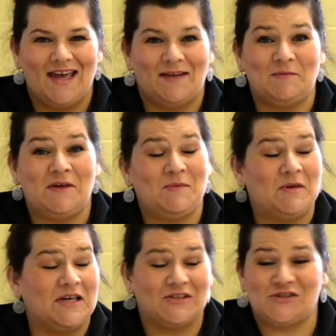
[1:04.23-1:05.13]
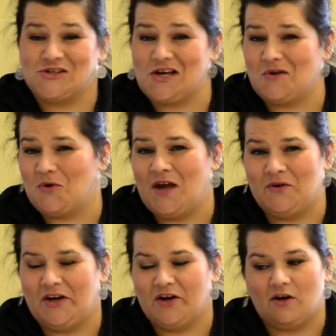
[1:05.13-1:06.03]
And me being a Chautauqua
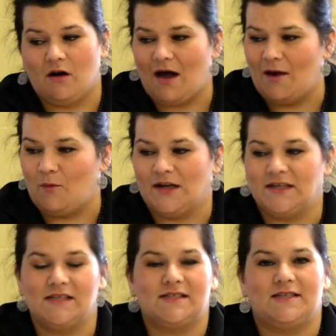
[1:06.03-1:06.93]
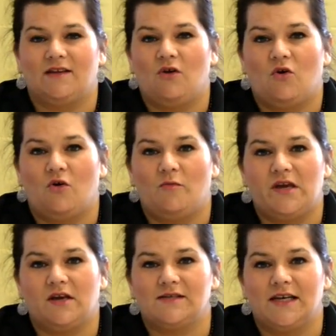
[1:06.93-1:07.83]
County girl, I wanted to stay local
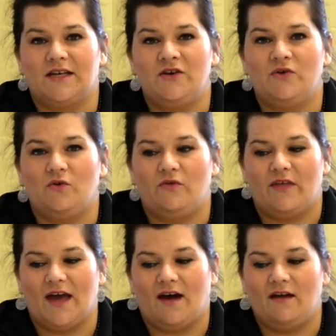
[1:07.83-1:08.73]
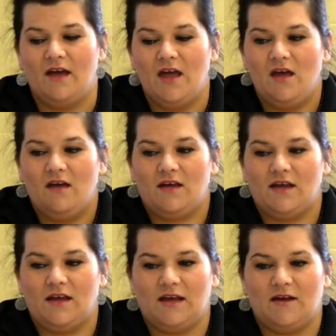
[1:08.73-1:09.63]
because I knew that
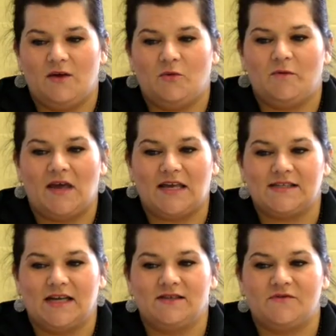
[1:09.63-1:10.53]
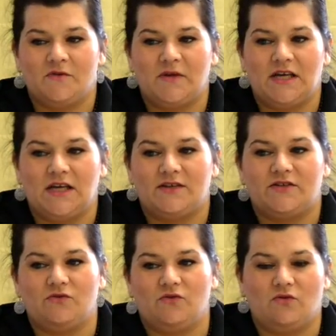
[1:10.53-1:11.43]
it would make sense for me
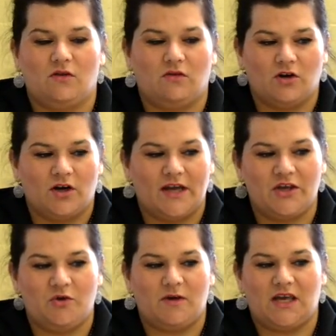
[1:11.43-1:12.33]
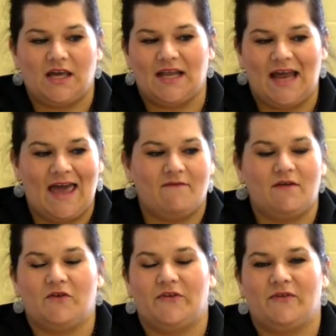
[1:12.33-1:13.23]
to learn at UB and have
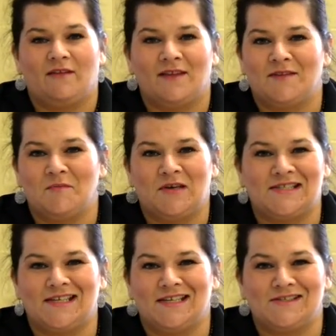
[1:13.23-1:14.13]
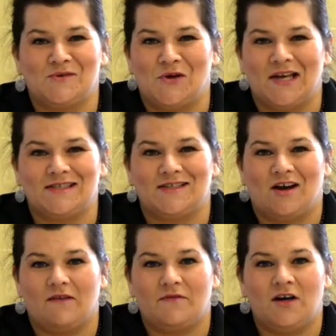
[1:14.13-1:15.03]
everything that the big city school has to
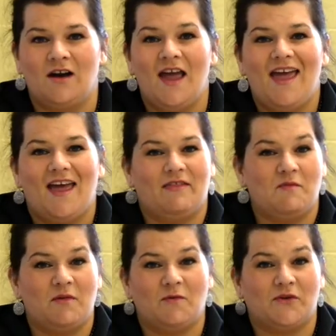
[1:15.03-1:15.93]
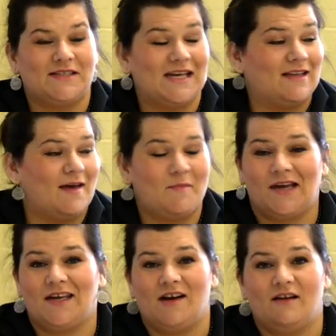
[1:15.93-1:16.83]
offer, and then be able to take that
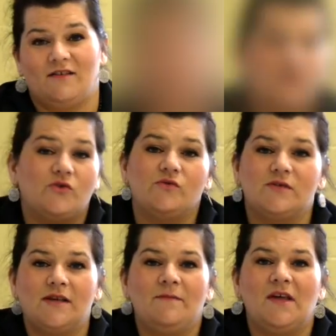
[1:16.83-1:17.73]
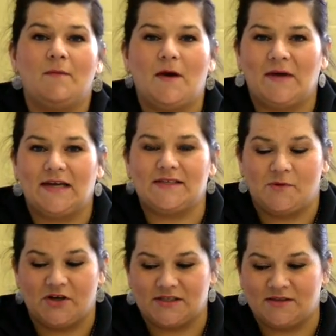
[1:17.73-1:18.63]
back here. So something about my
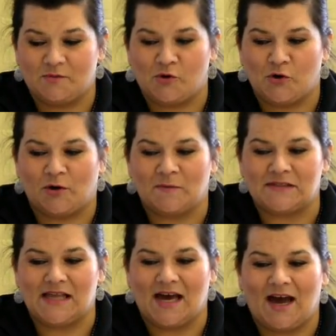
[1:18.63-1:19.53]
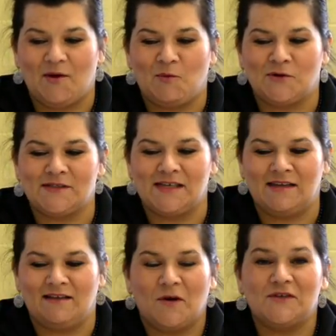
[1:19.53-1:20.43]
experience in the program is that I
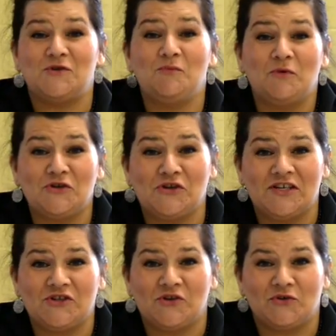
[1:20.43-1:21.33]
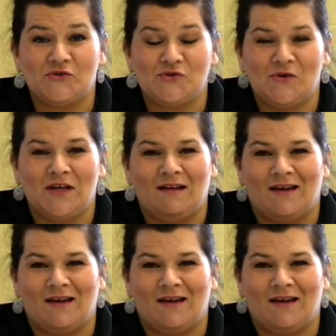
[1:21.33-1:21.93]
wasn't a super traditional student.